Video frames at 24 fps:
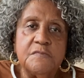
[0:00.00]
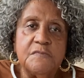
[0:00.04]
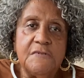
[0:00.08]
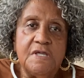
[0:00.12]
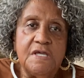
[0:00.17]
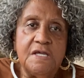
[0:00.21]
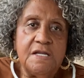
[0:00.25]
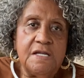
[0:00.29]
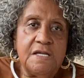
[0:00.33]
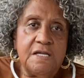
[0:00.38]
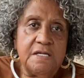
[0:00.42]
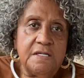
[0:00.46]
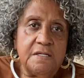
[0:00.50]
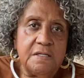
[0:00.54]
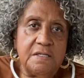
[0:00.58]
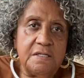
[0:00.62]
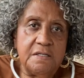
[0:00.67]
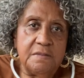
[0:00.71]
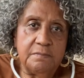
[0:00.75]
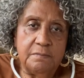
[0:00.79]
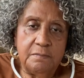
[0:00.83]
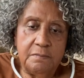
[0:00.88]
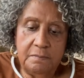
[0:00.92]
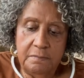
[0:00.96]
And I
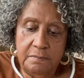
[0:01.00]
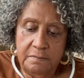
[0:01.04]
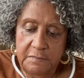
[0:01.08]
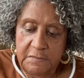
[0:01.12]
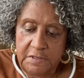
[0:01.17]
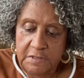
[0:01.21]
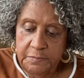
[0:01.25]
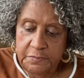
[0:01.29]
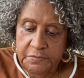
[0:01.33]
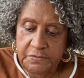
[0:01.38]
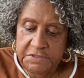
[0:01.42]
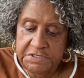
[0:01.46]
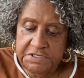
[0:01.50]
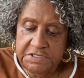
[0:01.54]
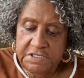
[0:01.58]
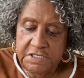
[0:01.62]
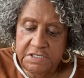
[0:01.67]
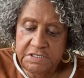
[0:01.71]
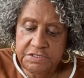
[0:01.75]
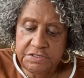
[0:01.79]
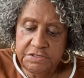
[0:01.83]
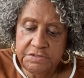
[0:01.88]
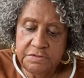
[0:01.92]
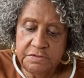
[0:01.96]

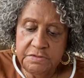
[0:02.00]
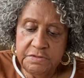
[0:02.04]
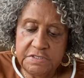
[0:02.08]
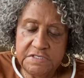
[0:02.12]
appreciate you.